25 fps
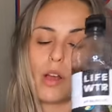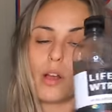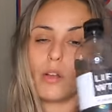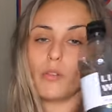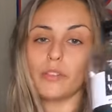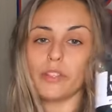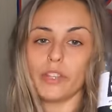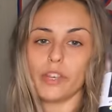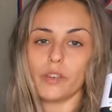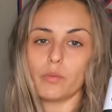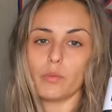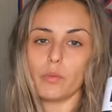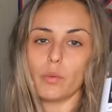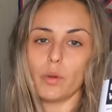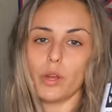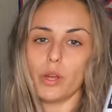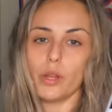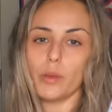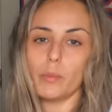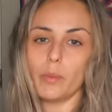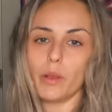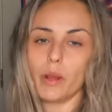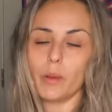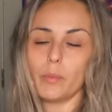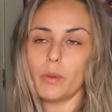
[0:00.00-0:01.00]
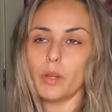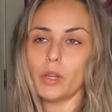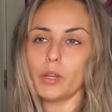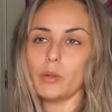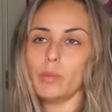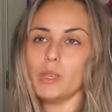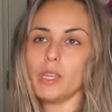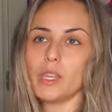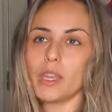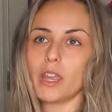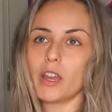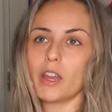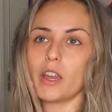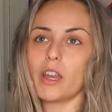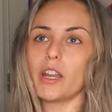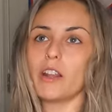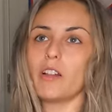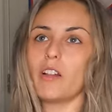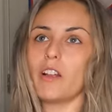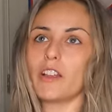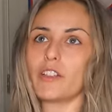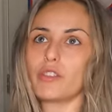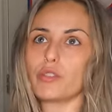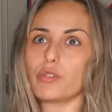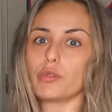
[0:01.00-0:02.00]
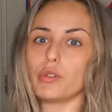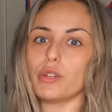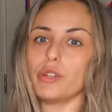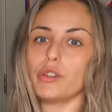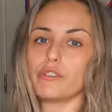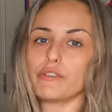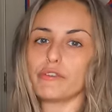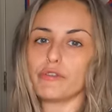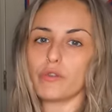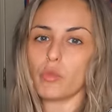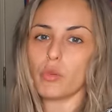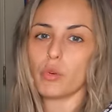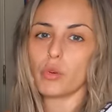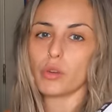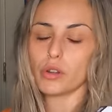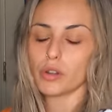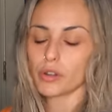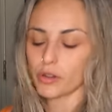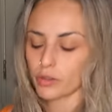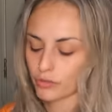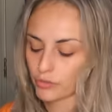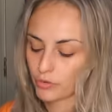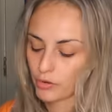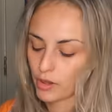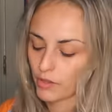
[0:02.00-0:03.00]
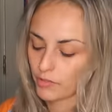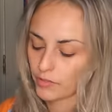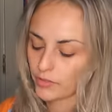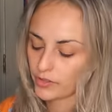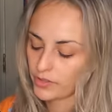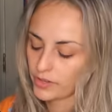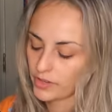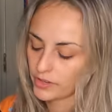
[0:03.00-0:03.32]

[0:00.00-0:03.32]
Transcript: I only have one, but I'm going to be carrying like three or four throughout the